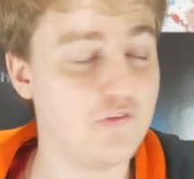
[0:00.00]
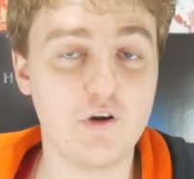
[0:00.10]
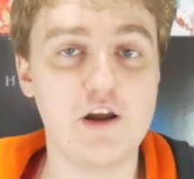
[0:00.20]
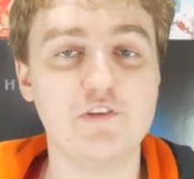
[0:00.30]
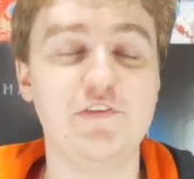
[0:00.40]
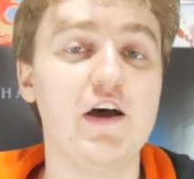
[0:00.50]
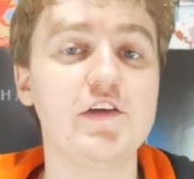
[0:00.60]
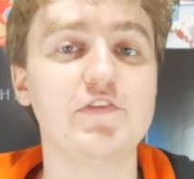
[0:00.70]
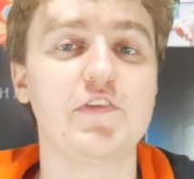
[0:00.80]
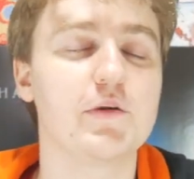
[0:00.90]
out of
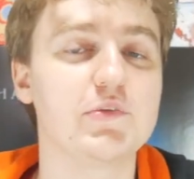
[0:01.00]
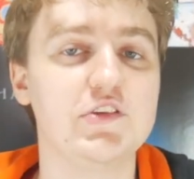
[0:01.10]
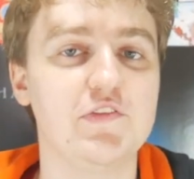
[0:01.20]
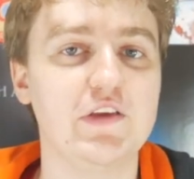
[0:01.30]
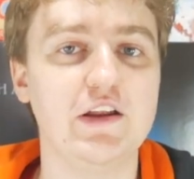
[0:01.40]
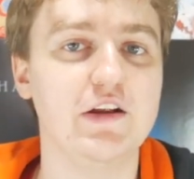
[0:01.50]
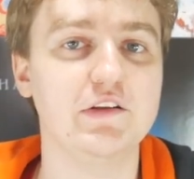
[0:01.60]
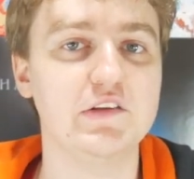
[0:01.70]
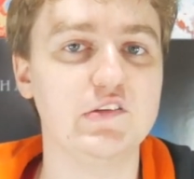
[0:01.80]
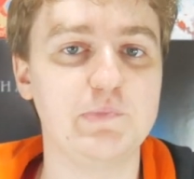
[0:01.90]
5. There was nothing
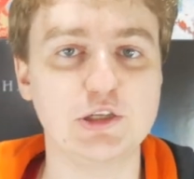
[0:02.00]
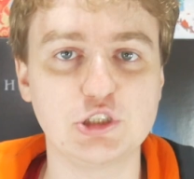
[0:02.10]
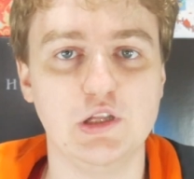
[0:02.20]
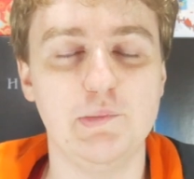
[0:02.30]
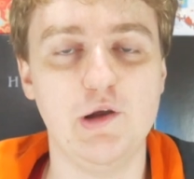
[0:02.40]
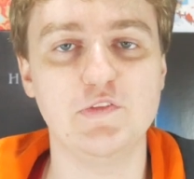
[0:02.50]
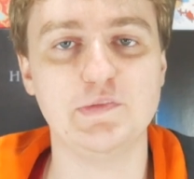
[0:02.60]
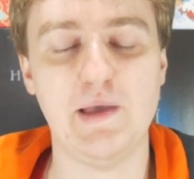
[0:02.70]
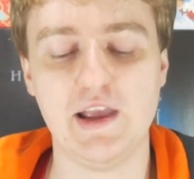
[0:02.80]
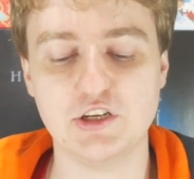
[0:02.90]
inherently special about this
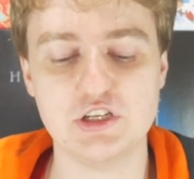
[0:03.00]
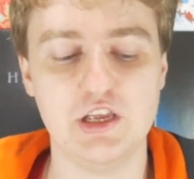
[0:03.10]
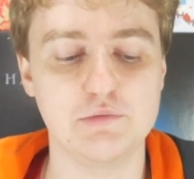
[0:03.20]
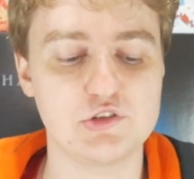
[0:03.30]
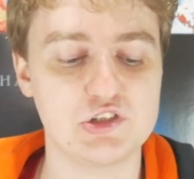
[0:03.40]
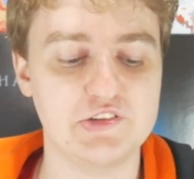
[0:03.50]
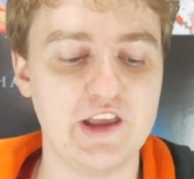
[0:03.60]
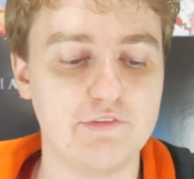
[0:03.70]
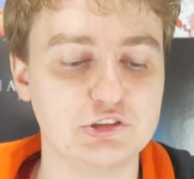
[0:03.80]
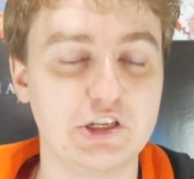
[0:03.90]
packaging. It was just the
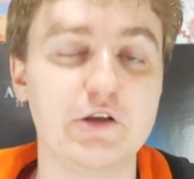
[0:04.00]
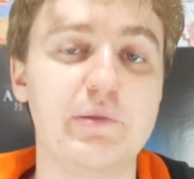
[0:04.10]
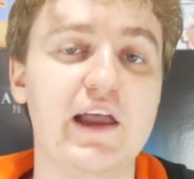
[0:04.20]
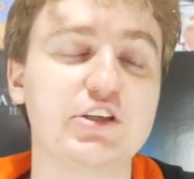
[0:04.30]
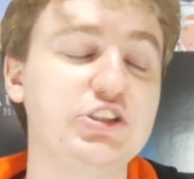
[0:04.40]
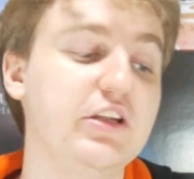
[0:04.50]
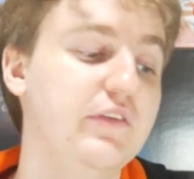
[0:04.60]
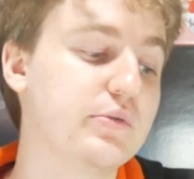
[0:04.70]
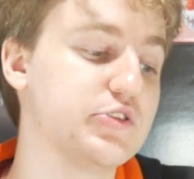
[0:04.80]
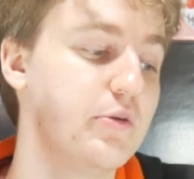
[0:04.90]
average Lego packaging.
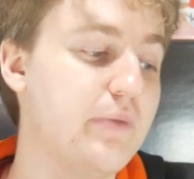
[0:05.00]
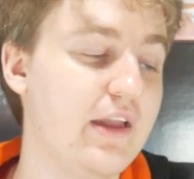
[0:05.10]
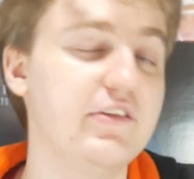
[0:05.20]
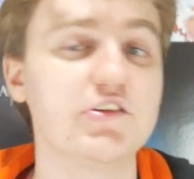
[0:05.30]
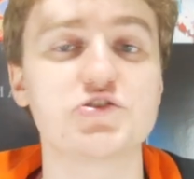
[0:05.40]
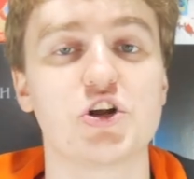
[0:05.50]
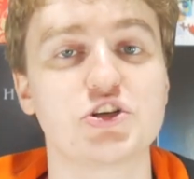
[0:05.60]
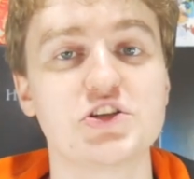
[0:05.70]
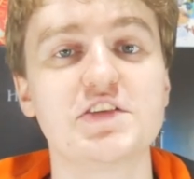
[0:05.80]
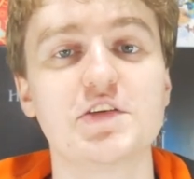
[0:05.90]
There was no bent
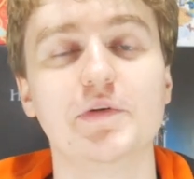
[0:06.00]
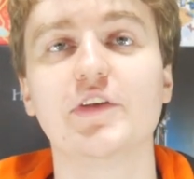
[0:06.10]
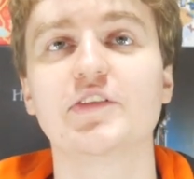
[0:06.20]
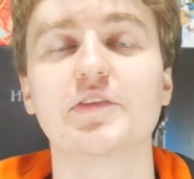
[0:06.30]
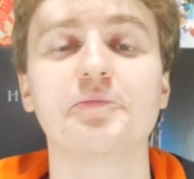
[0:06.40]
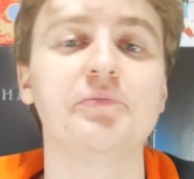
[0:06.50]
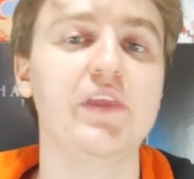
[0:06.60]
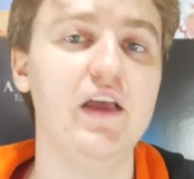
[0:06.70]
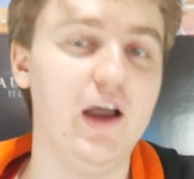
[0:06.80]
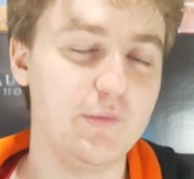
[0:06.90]
instructions, so it doesn't,
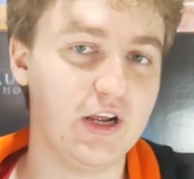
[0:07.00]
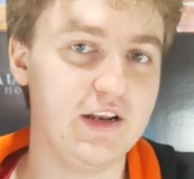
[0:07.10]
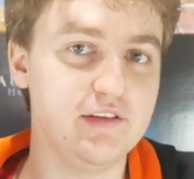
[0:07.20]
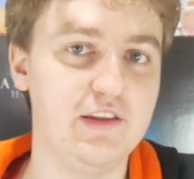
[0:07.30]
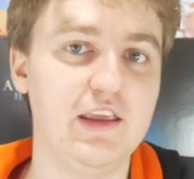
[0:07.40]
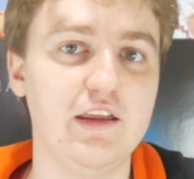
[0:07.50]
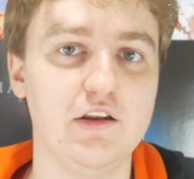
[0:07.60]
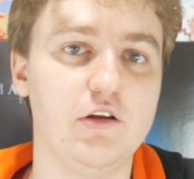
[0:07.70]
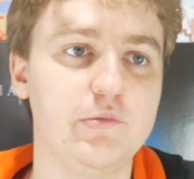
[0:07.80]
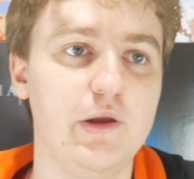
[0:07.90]
I'm not going to ding it
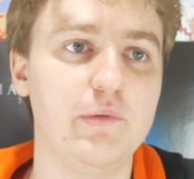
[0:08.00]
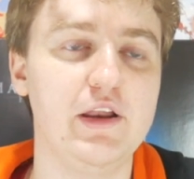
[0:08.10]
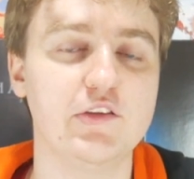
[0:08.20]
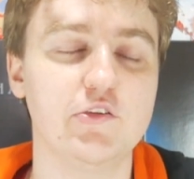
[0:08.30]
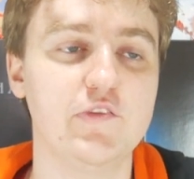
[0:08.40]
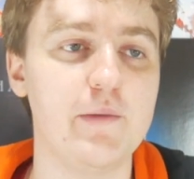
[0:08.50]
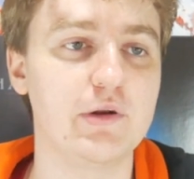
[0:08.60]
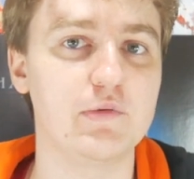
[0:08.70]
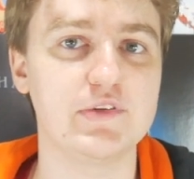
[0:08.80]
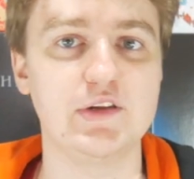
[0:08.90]
on my ratings for that,
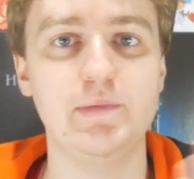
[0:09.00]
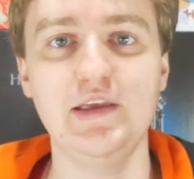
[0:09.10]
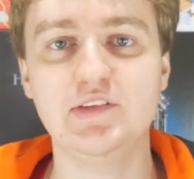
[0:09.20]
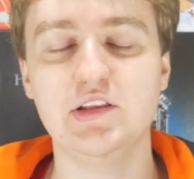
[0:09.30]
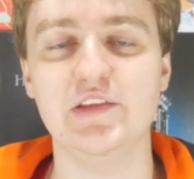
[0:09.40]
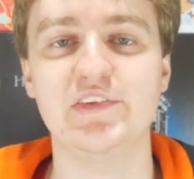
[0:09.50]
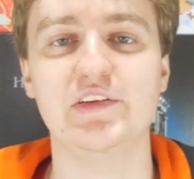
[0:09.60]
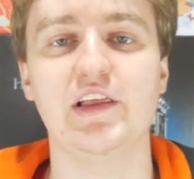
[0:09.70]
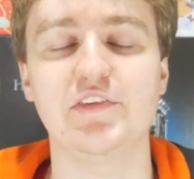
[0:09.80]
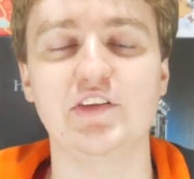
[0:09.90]
but it wasn't amazing
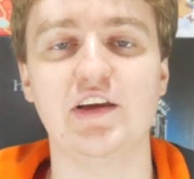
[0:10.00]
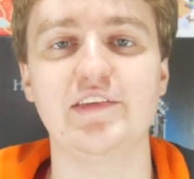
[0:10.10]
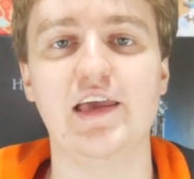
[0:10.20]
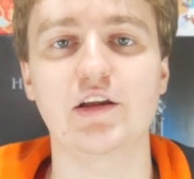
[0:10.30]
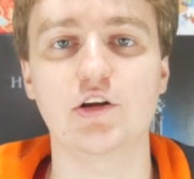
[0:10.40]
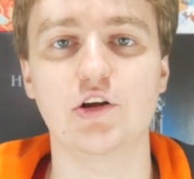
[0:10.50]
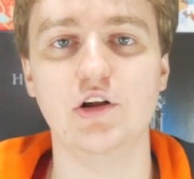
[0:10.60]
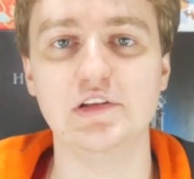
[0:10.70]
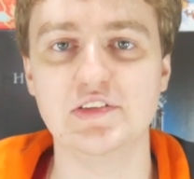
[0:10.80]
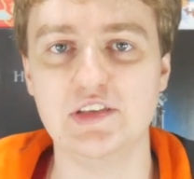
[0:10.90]
like the Titanic or
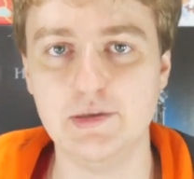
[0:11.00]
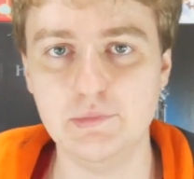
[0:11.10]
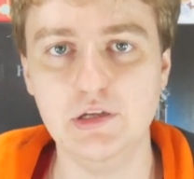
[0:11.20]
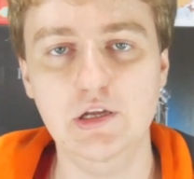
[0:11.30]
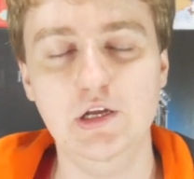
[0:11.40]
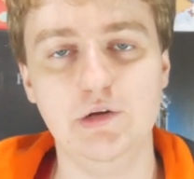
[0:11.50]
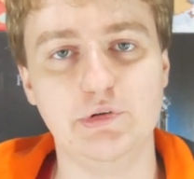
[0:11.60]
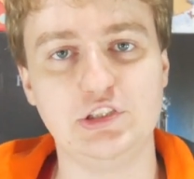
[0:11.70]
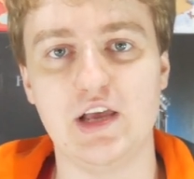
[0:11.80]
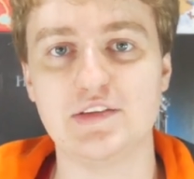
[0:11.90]
Colosseum,
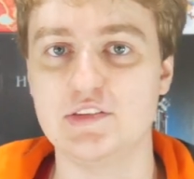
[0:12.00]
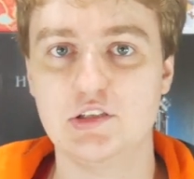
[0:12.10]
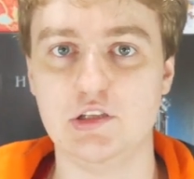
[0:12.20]
which has